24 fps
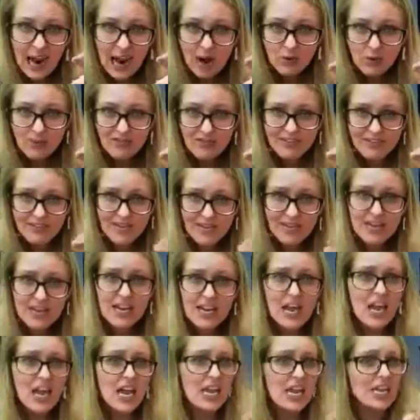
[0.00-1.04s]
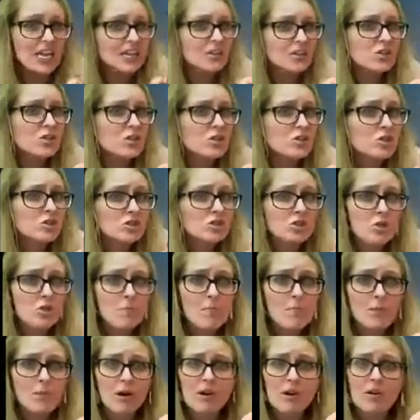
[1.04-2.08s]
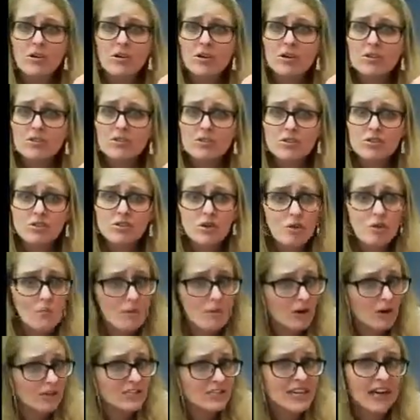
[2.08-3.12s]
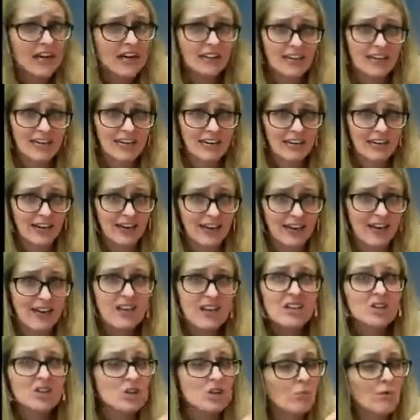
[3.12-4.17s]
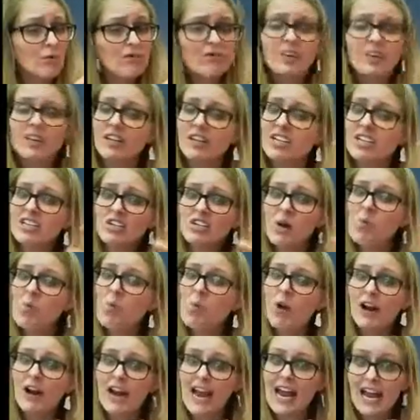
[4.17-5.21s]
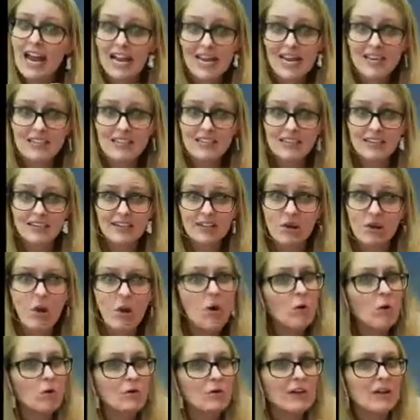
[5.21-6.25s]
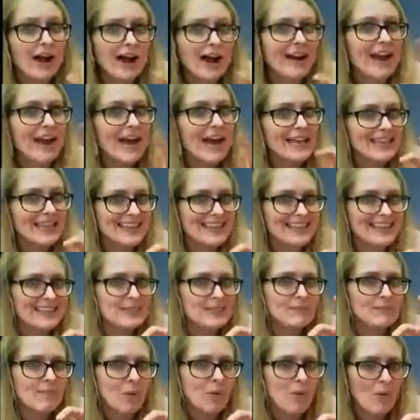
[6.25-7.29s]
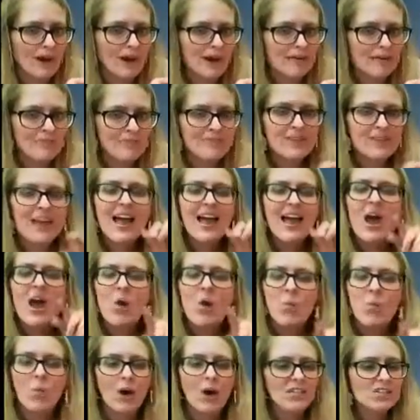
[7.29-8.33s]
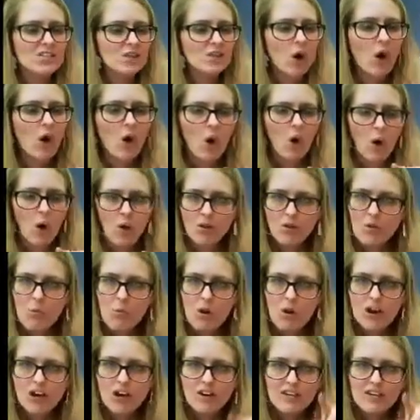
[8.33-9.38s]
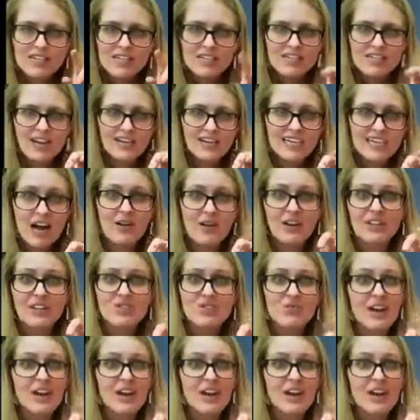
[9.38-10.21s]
out of it. It's super, super delicate. So we really don't want to handle it a whole lot at this point. Once all the water is sucked out, it's